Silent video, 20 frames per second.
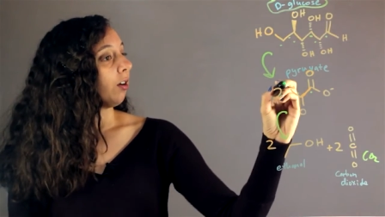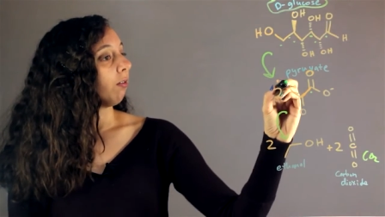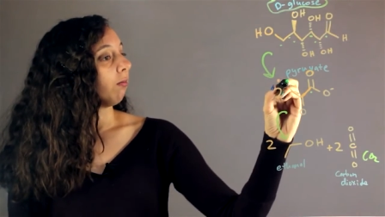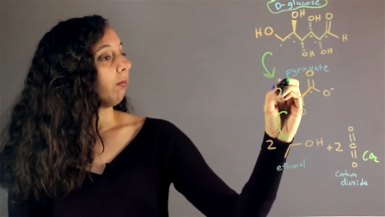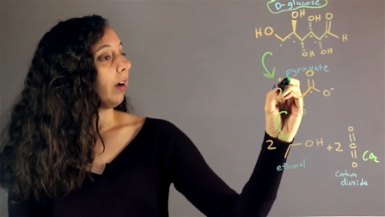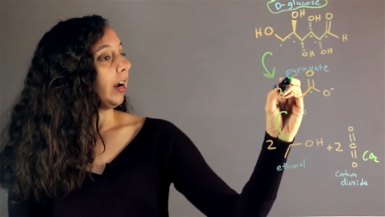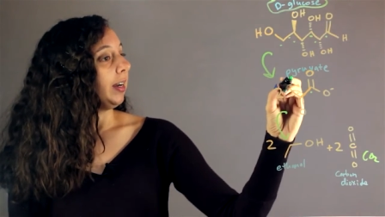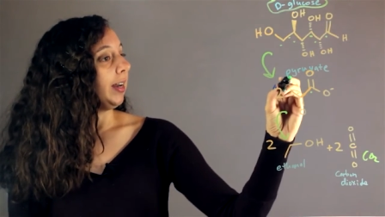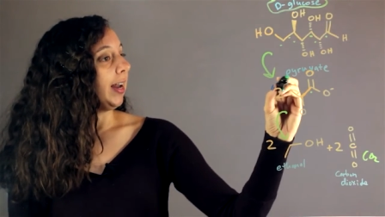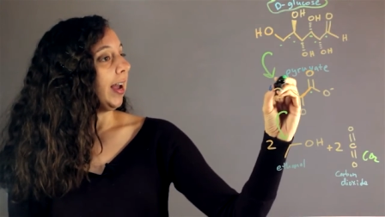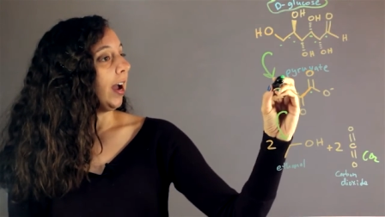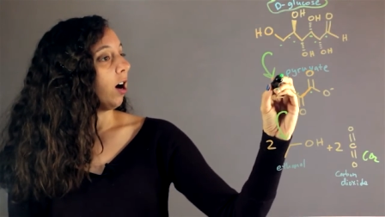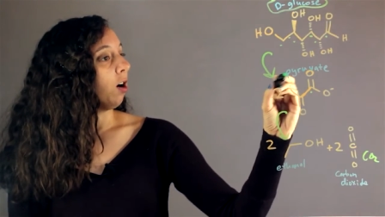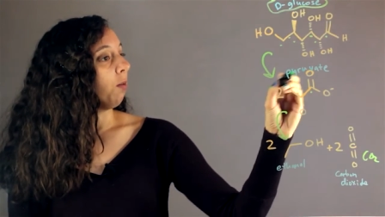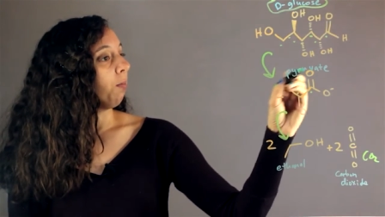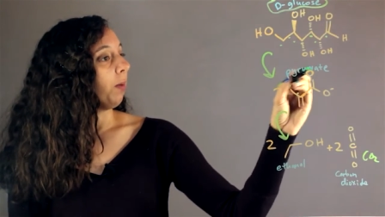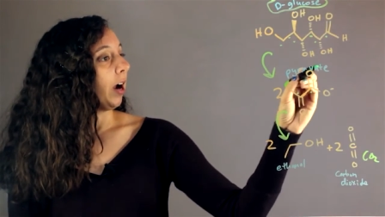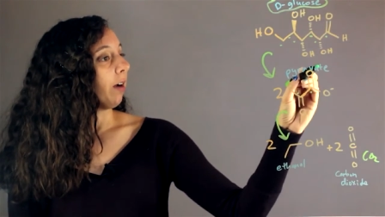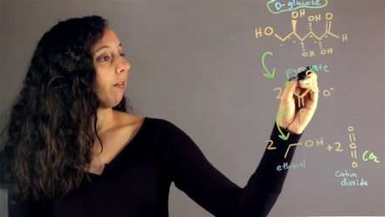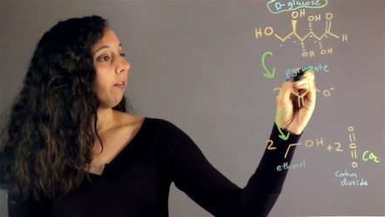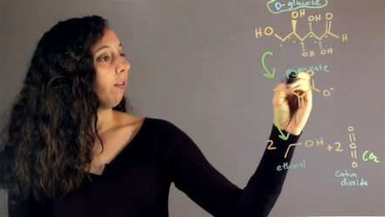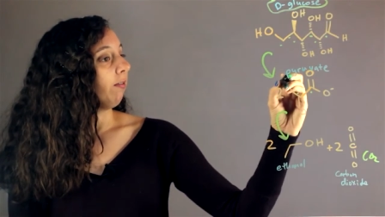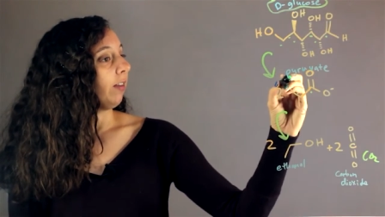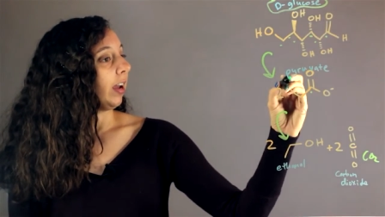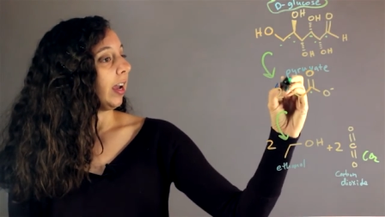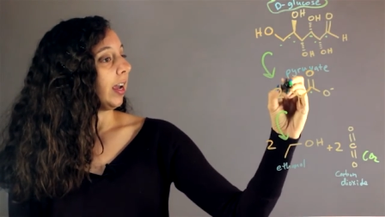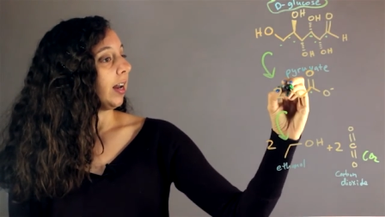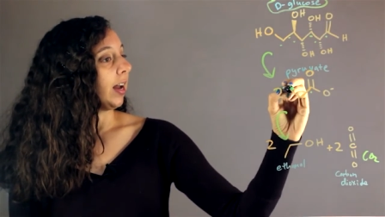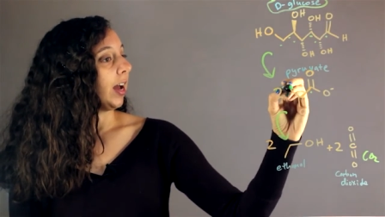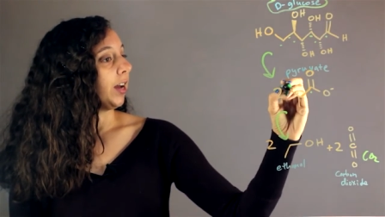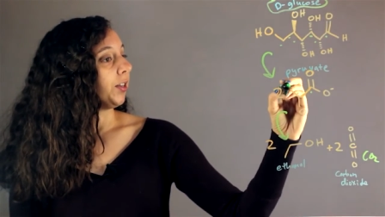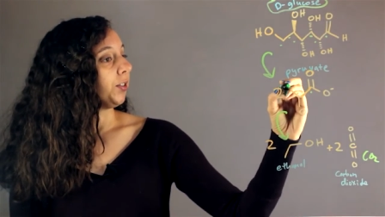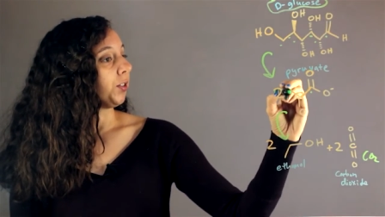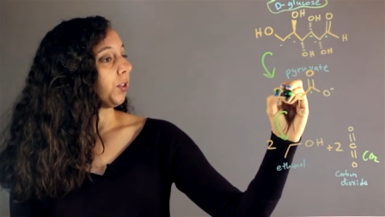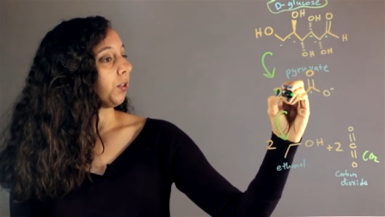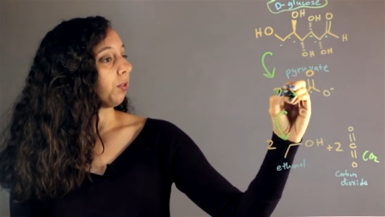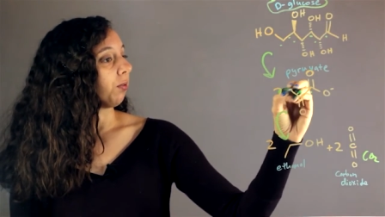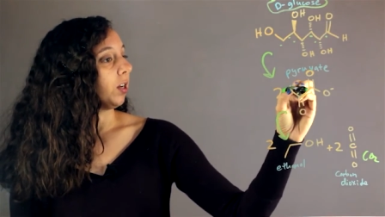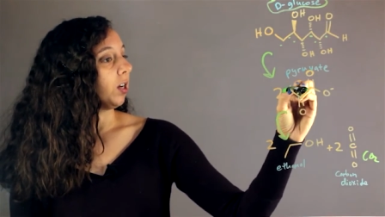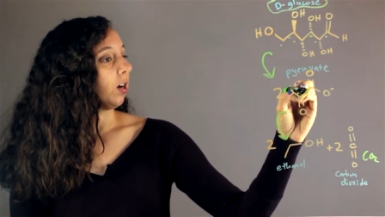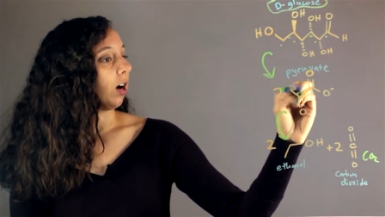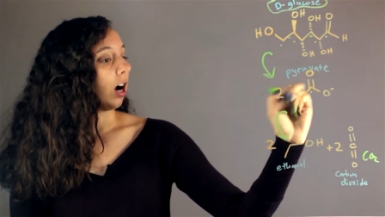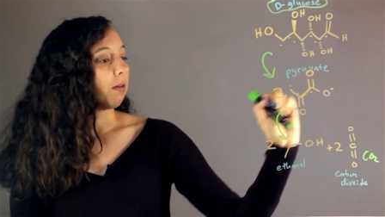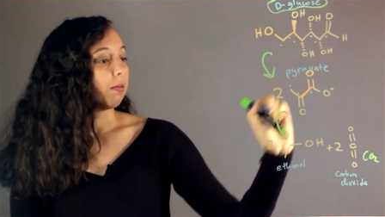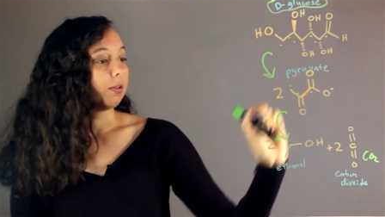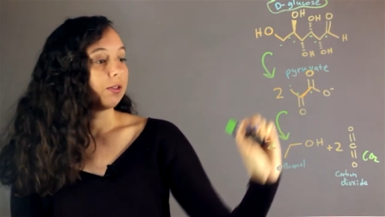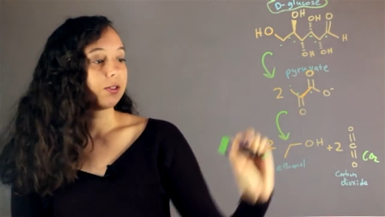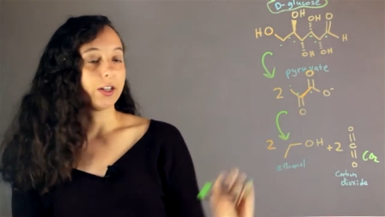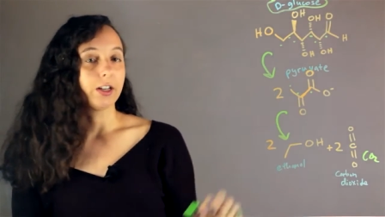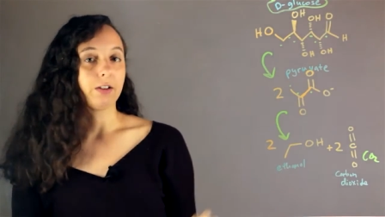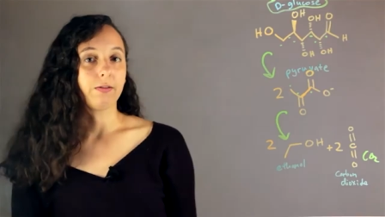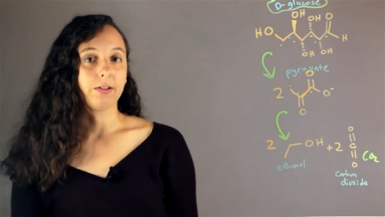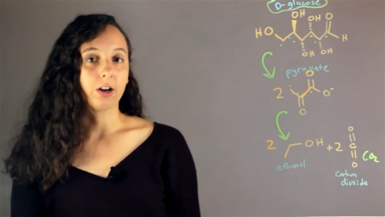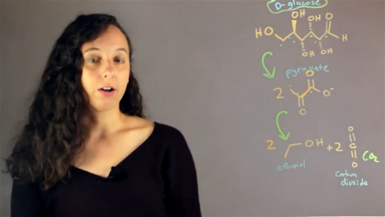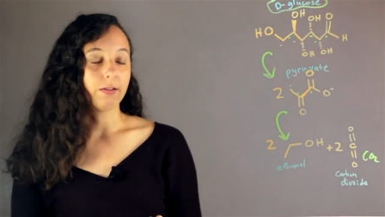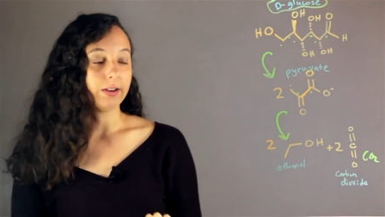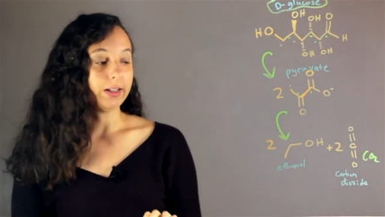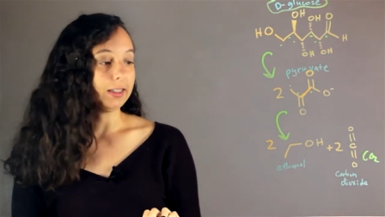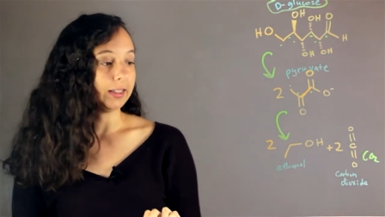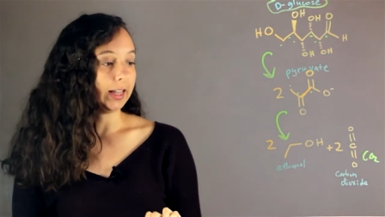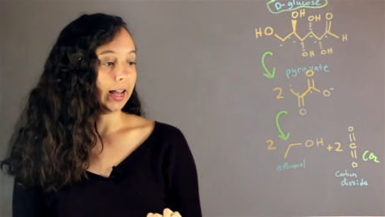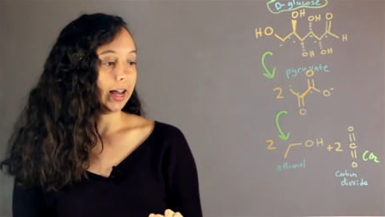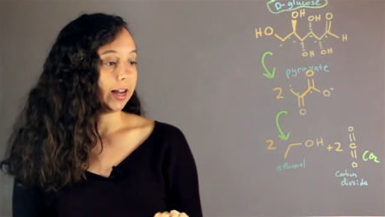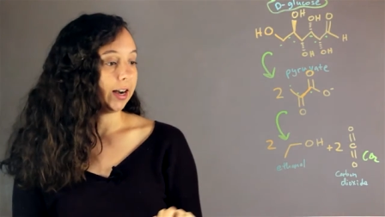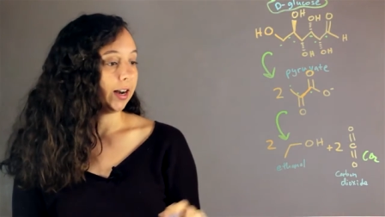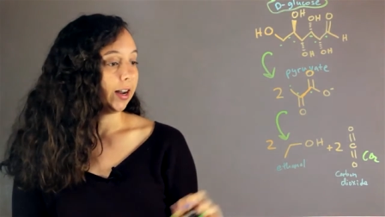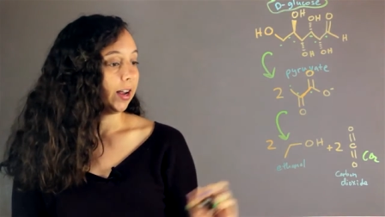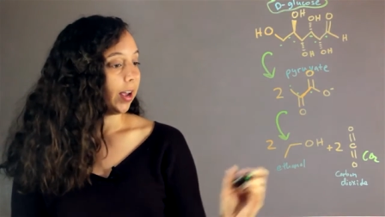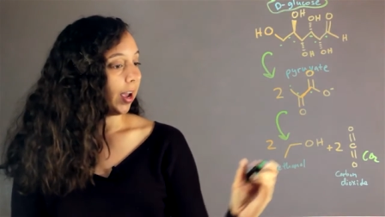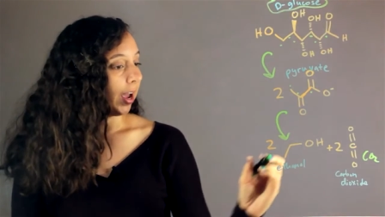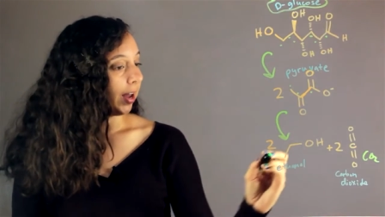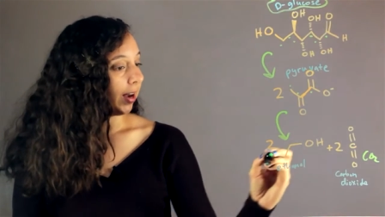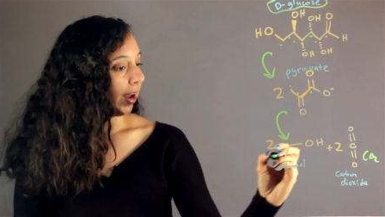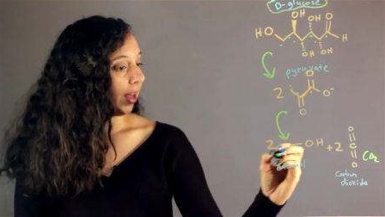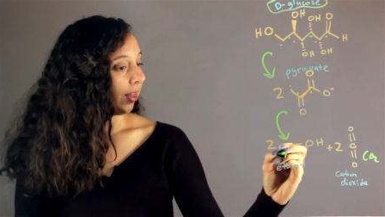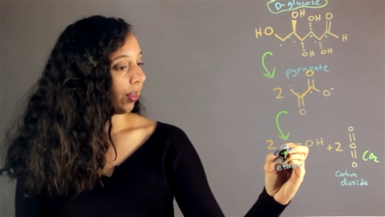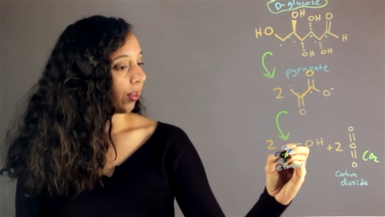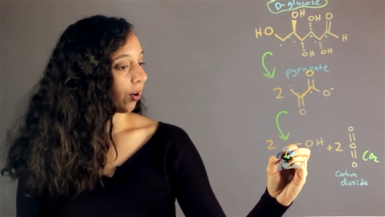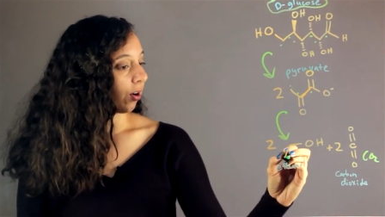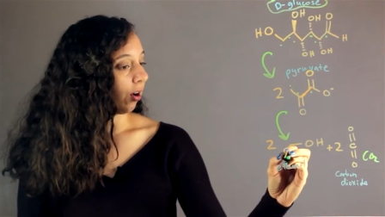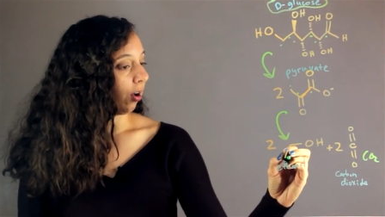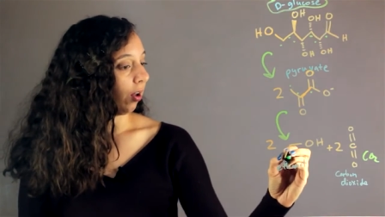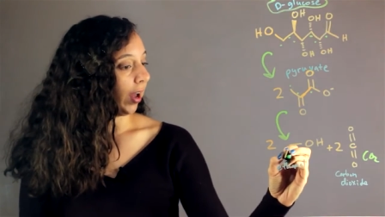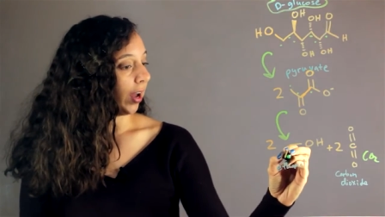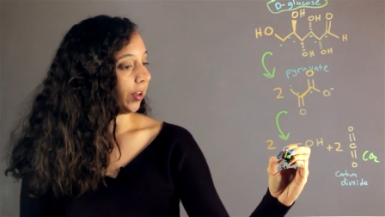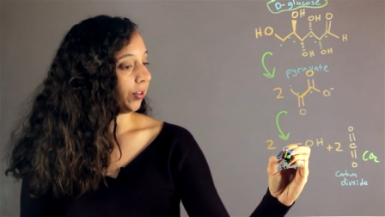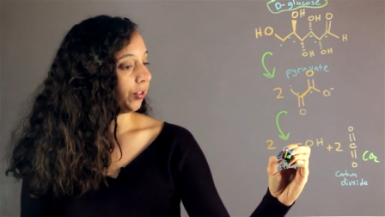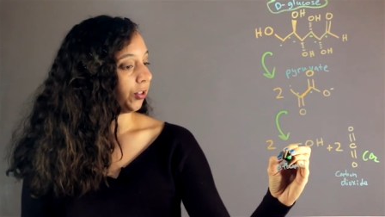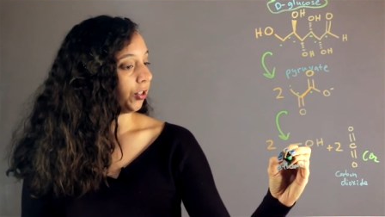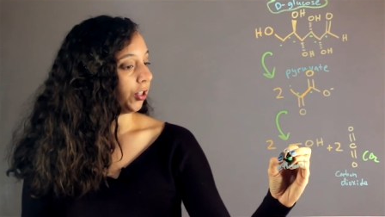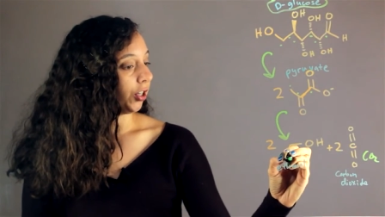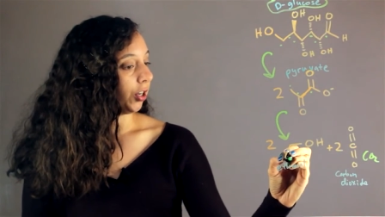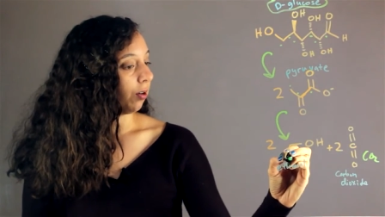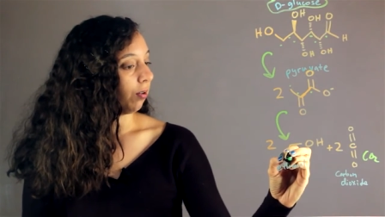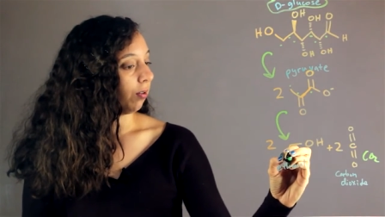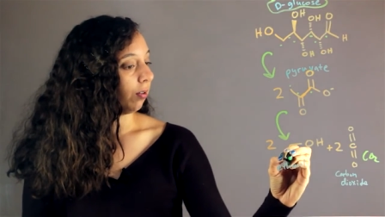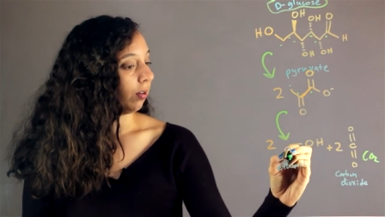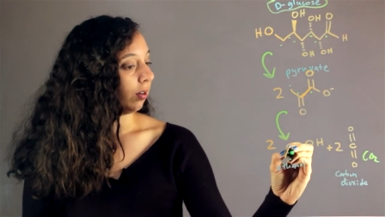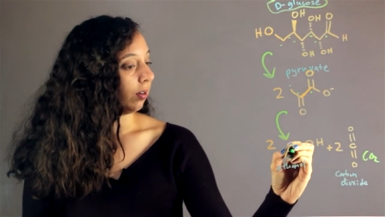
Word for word: Right now, pyruvate has three carbons, like we already said, and ethanol has two.